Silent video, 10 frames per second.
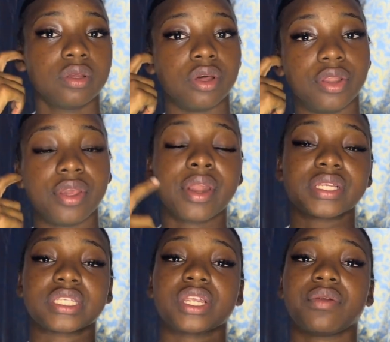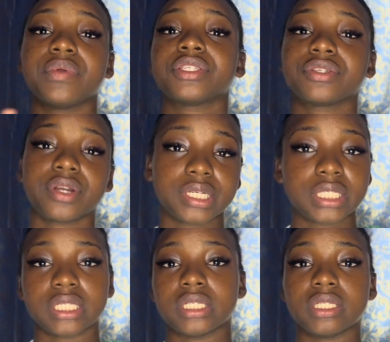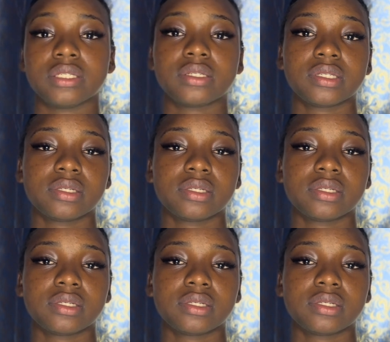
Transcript: do your necessary researches.